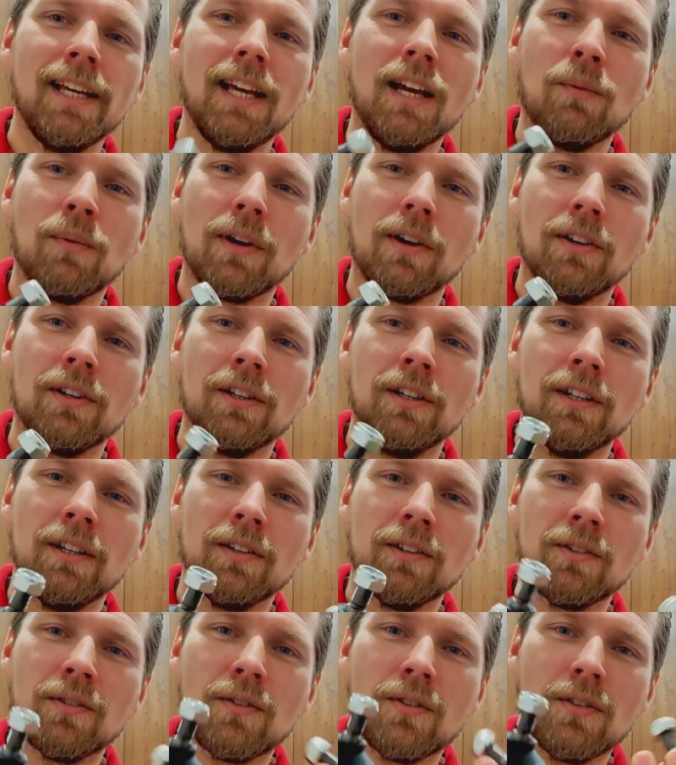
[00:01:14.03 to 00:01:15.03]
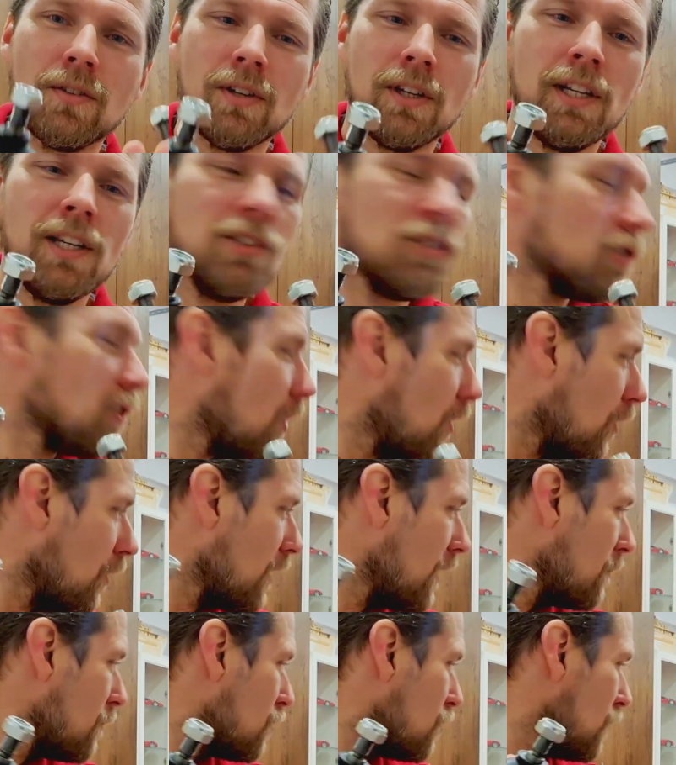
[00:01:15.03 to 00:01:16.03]
and we're gonna install
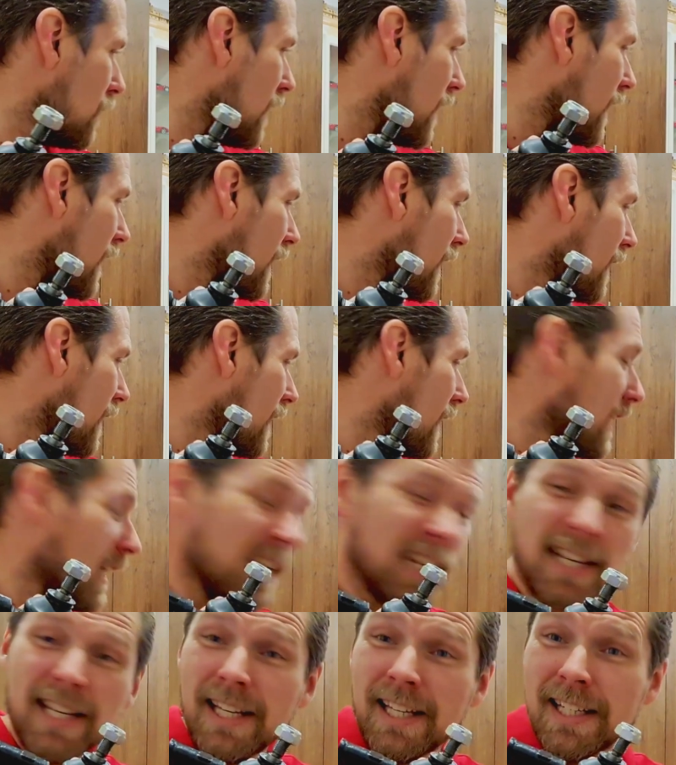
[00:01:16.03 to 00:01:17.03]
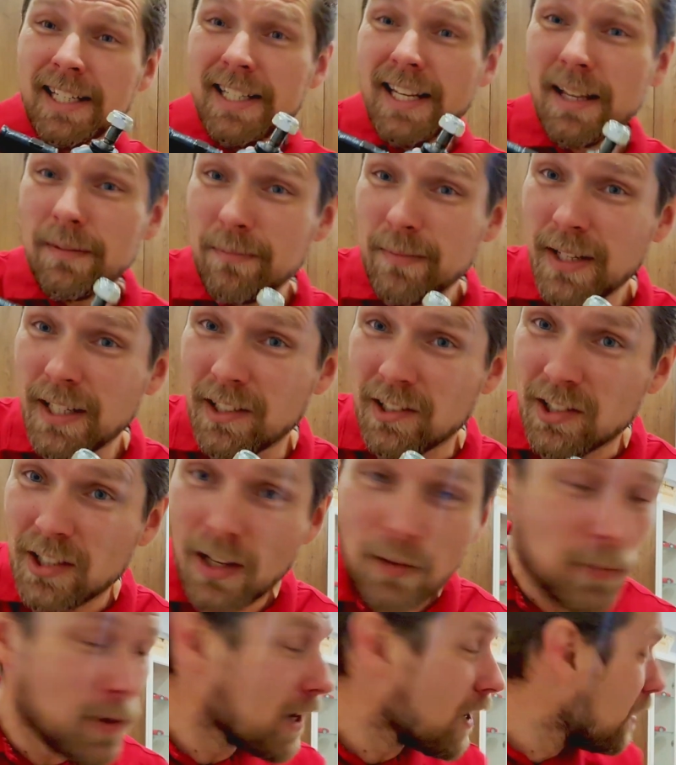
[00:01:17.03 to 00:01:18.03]
them today. That means
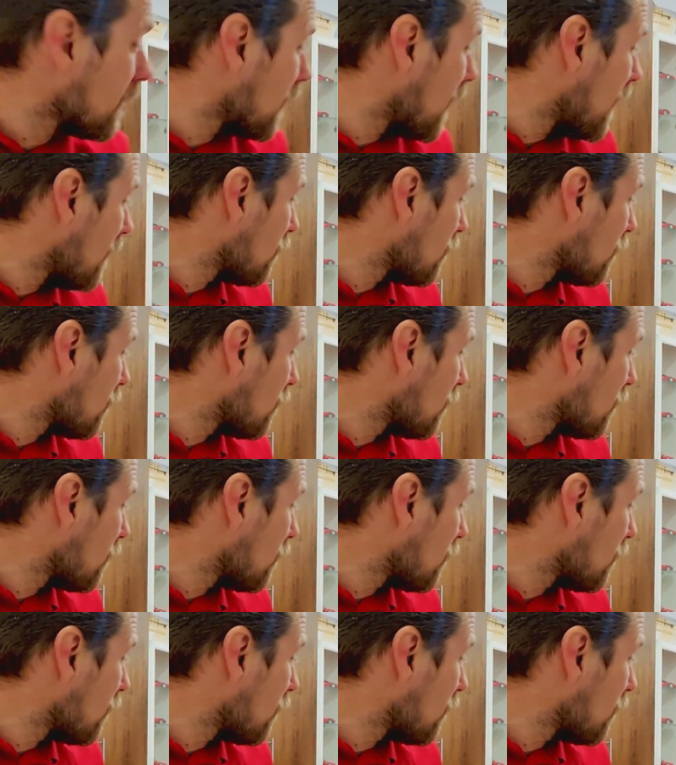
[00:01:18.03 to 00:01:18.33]
that we're gonna